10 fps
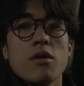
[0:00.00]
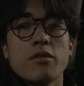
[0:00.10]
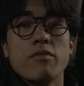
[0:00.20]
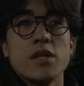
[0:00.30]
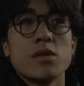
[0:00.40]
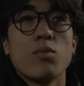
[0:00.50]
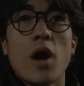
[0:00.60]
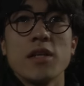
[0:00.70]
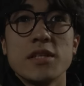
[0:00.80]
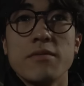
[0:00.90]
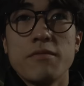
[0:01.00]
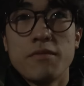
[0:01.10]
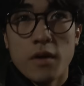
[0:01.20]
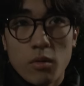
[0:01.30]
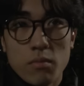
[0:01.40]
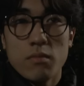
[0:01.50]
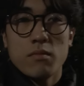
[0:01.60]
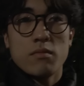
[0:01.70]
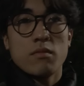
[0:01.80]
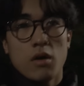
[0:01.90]
The reason why I didn't film
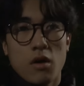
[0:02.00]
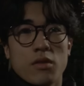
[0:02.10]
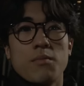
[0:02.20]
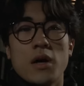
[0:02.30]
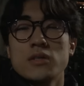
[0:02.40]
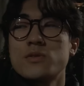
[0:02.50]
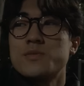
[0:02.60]
on the bus was